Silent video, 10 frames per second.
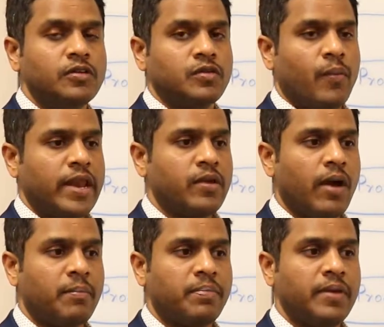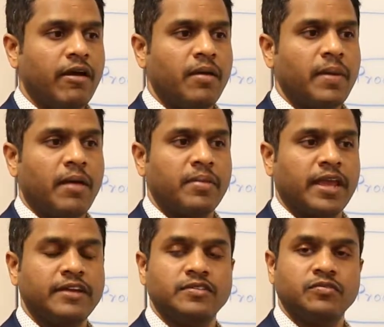So when you develop an
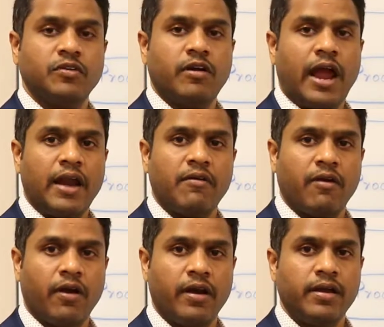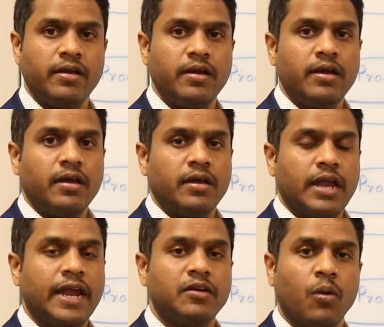application for Android,
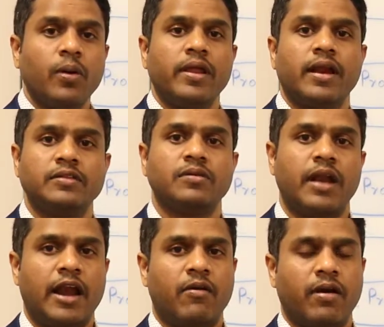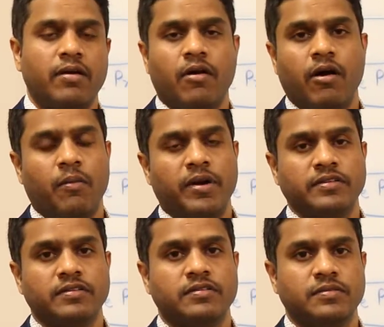it only runs on Android
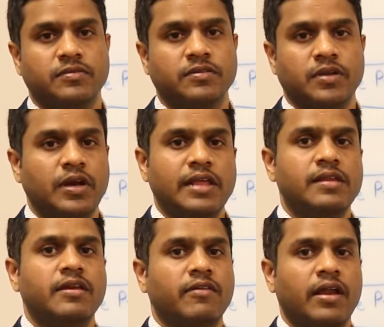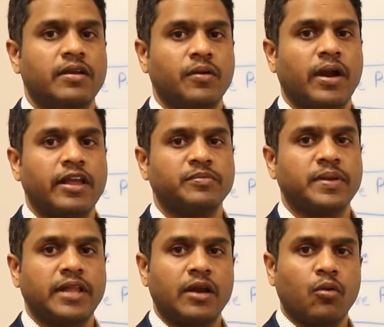operating systems. It doesn't run, you can't
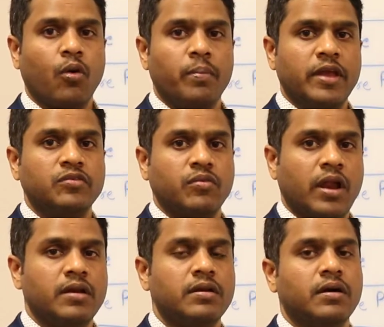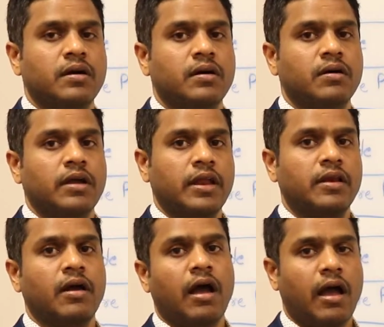expect that code base to run
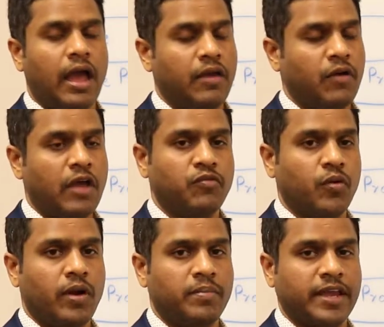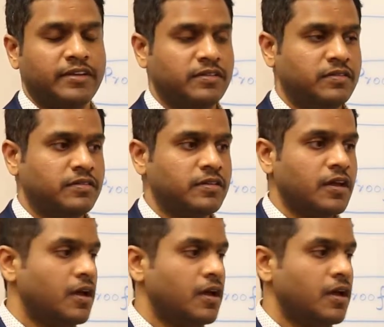in iPhone applications.